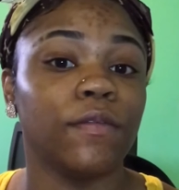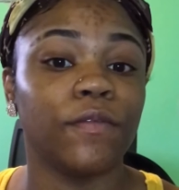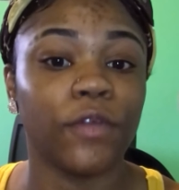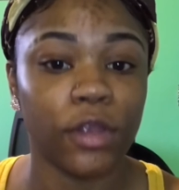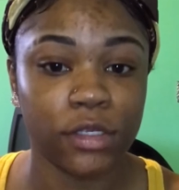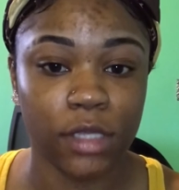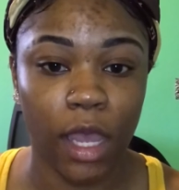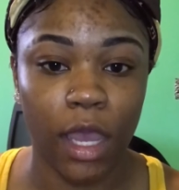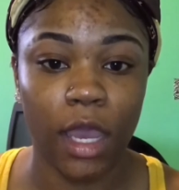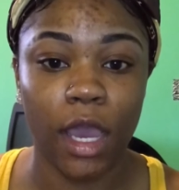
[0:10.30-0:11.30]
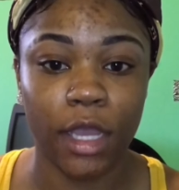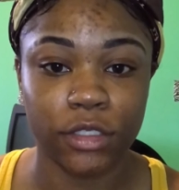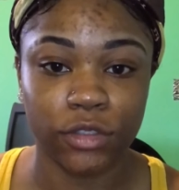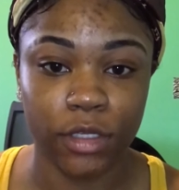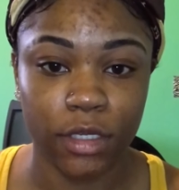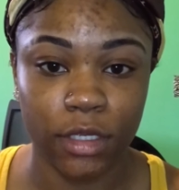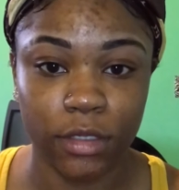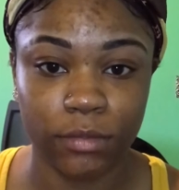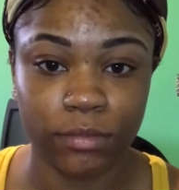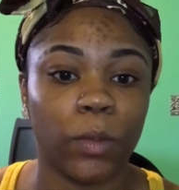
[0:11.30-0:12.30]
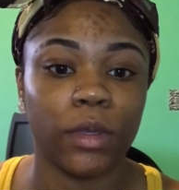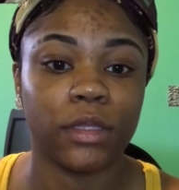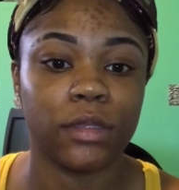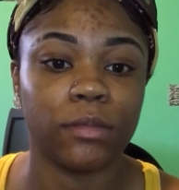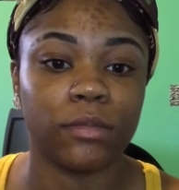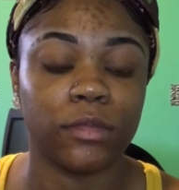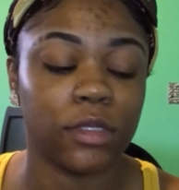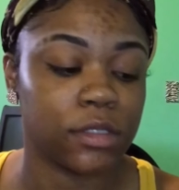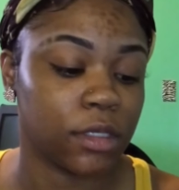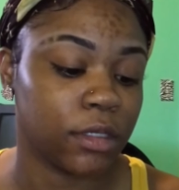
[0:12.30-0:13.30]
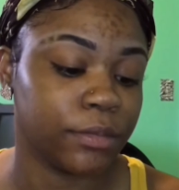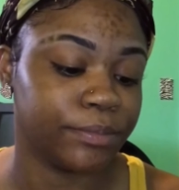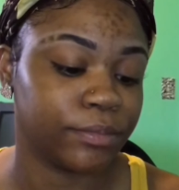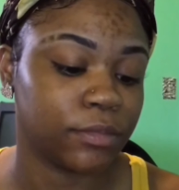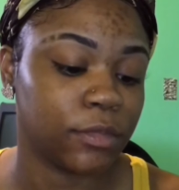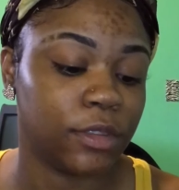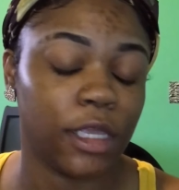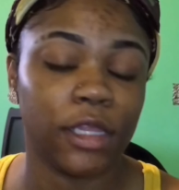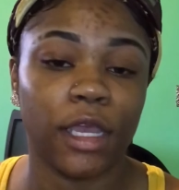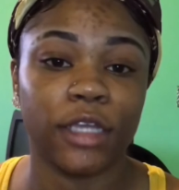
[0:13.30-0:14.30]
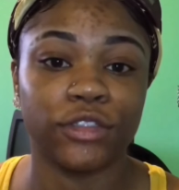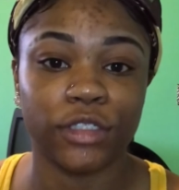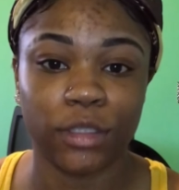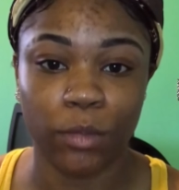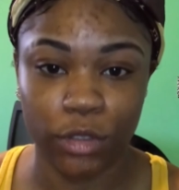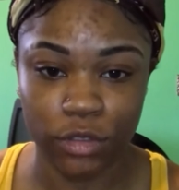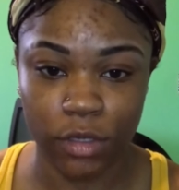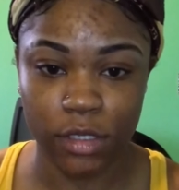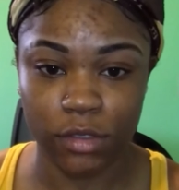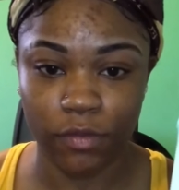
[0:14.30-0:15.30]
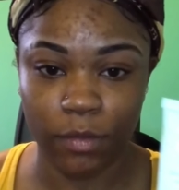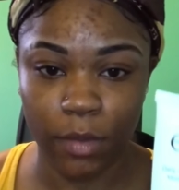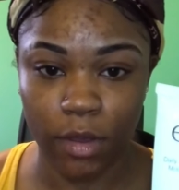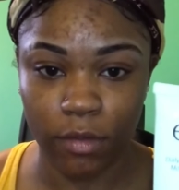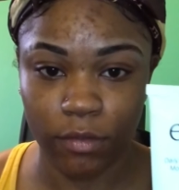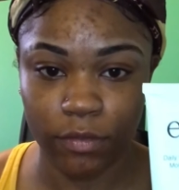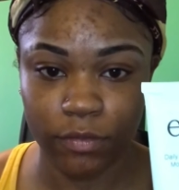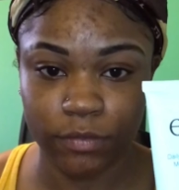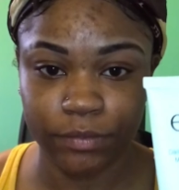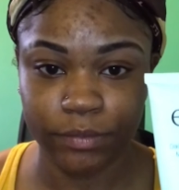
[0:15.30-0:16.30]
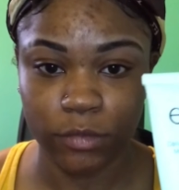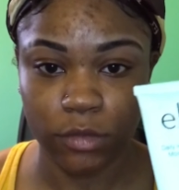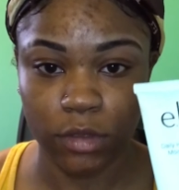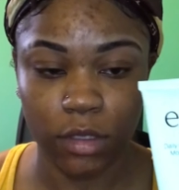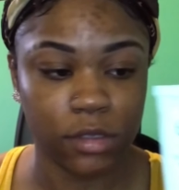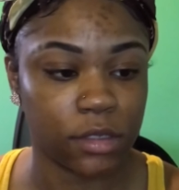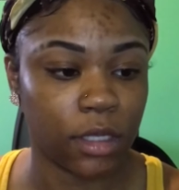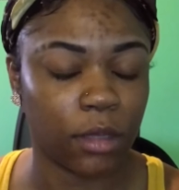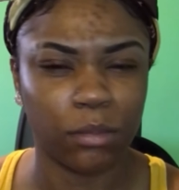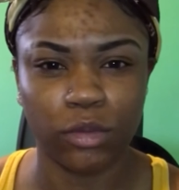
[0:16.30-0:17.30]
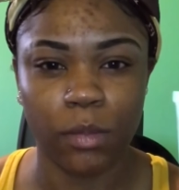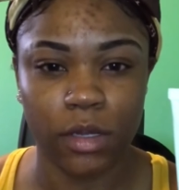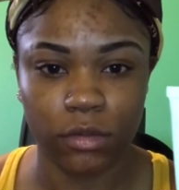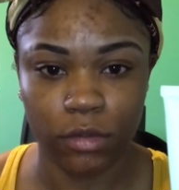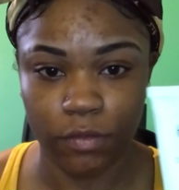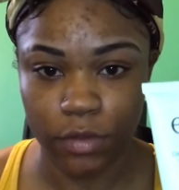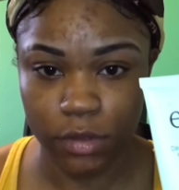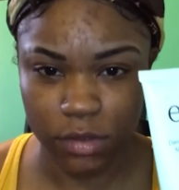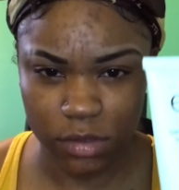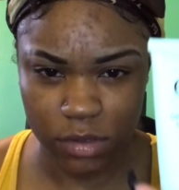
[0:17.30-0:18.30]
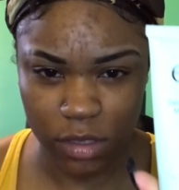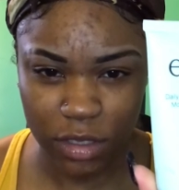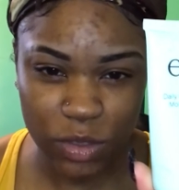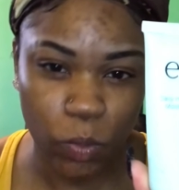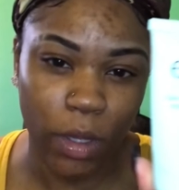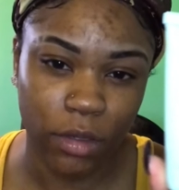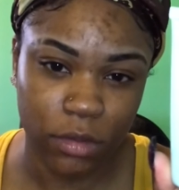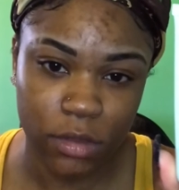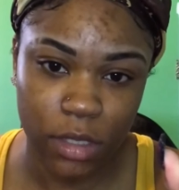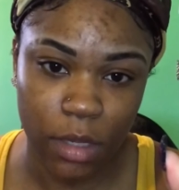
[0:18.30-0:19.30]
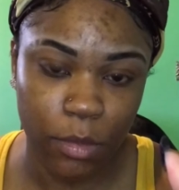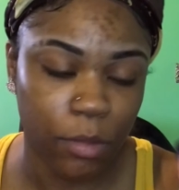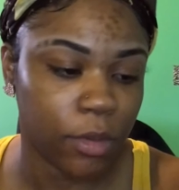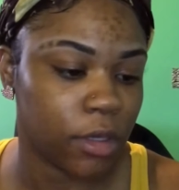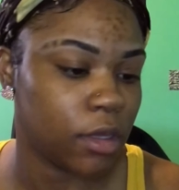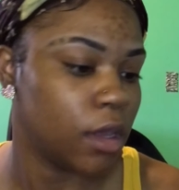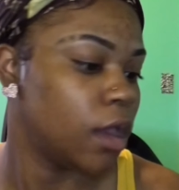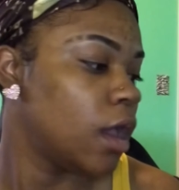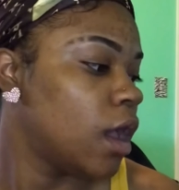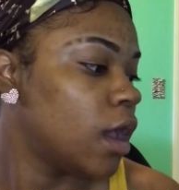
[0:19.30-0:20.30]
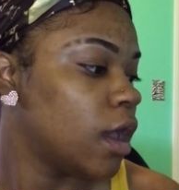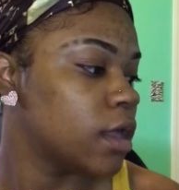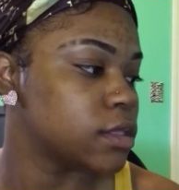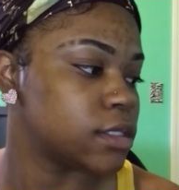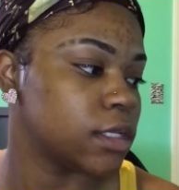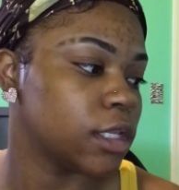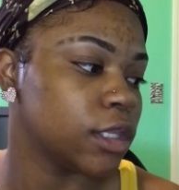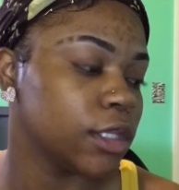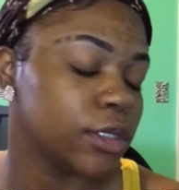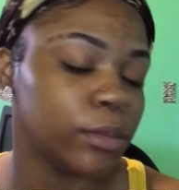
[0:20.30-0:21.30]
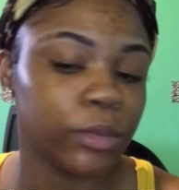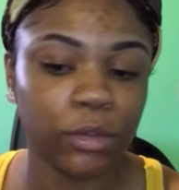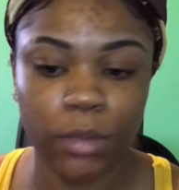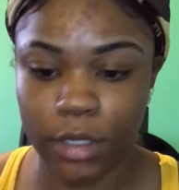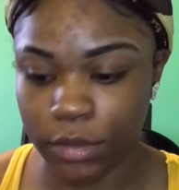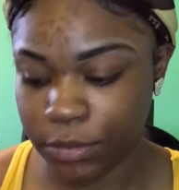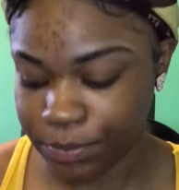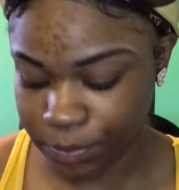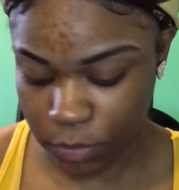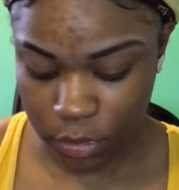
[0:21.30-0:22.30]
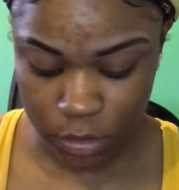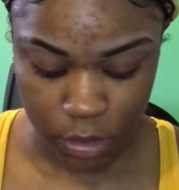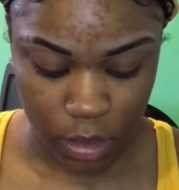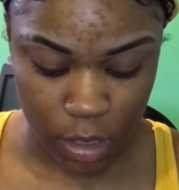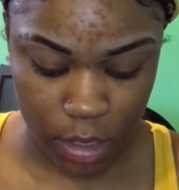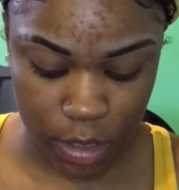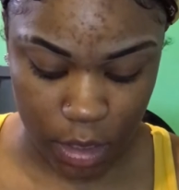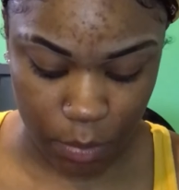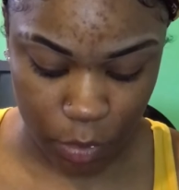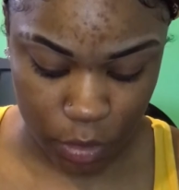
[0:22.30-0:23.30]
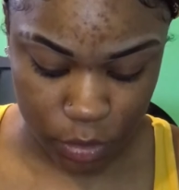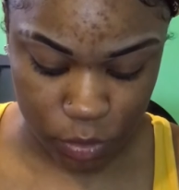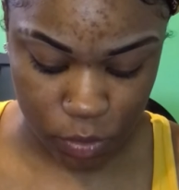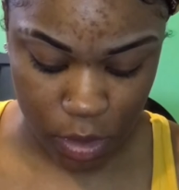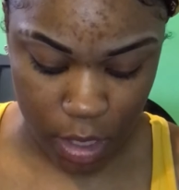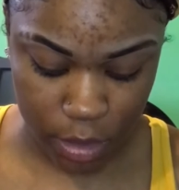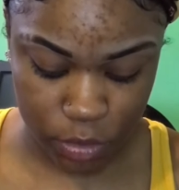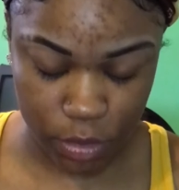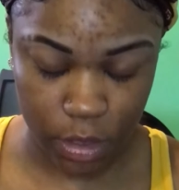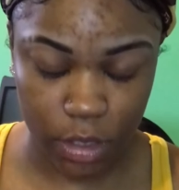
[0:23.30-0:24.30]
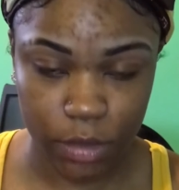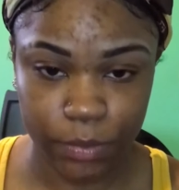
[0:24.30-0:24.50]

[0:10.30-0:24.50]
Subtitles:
first I hydrated with this daily hydration moisturizer from e.l.f. It's like a blue bottle. I don't know if you can, it looks white on this camera, but it's in a little blue bottle. And then I'm going to hydrate